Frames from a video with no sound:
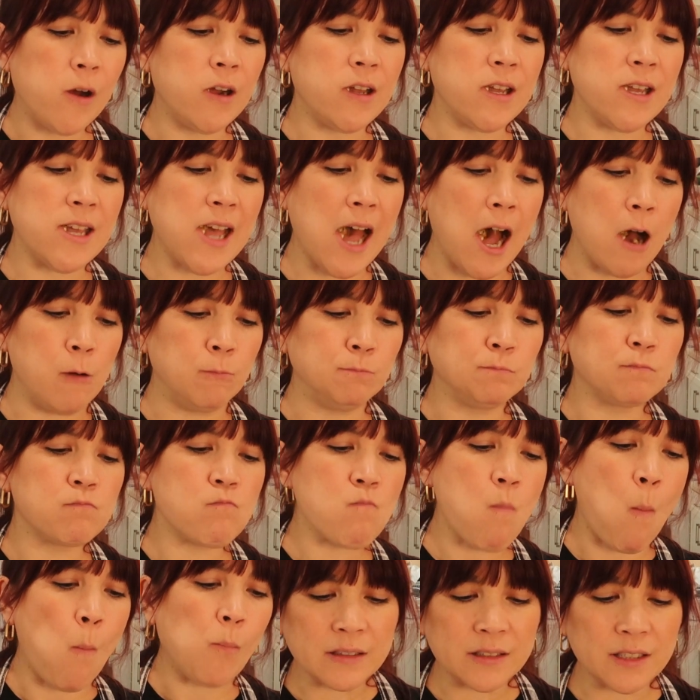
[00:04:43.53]
Yeah.
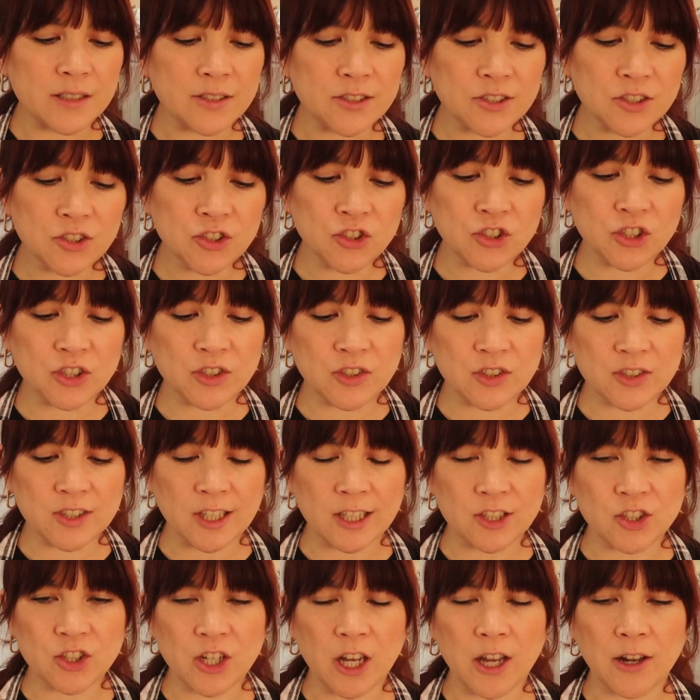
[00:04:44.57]
This is just
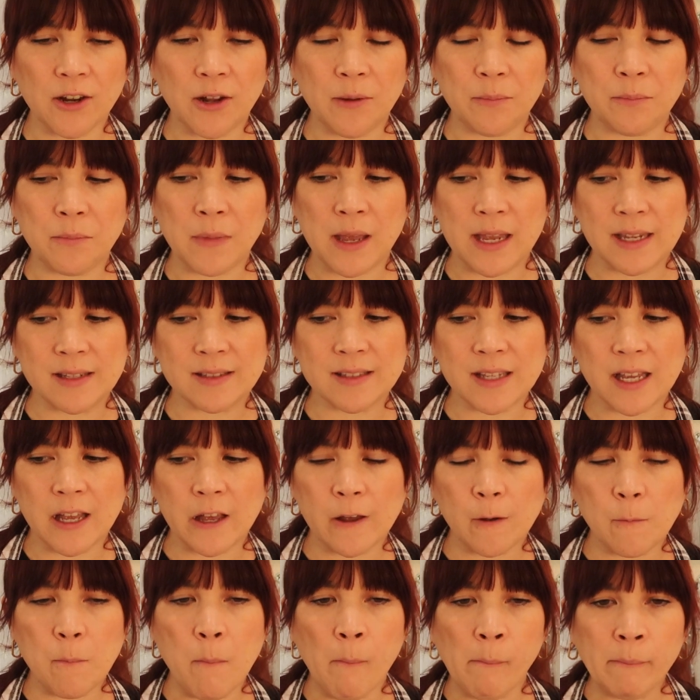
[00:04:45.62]
such an
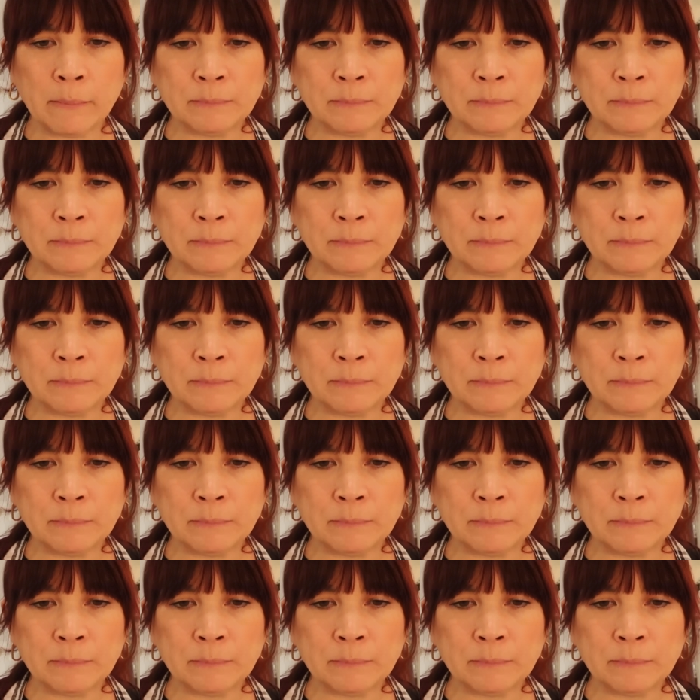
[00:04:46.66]
amazing